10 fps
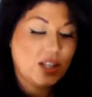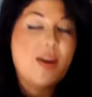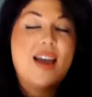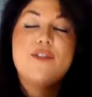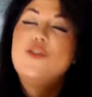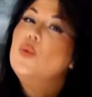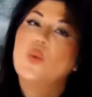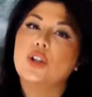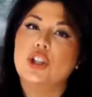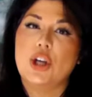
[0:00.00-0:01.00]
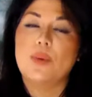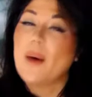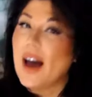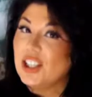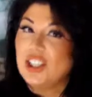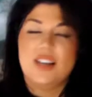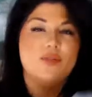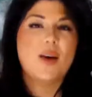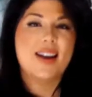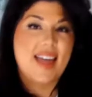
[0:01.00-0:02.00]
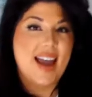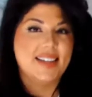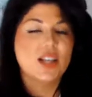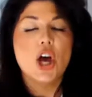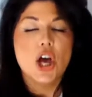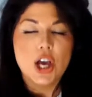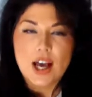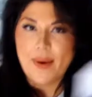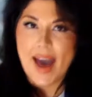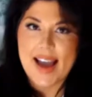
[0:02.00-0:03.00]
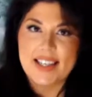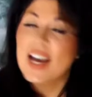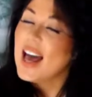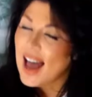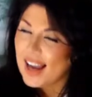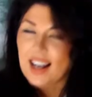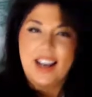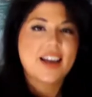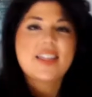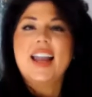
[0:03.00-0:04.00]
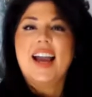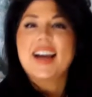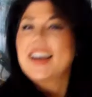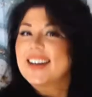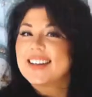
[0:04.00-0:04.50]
So if you want to purchase either one of these, go ahead and click the link.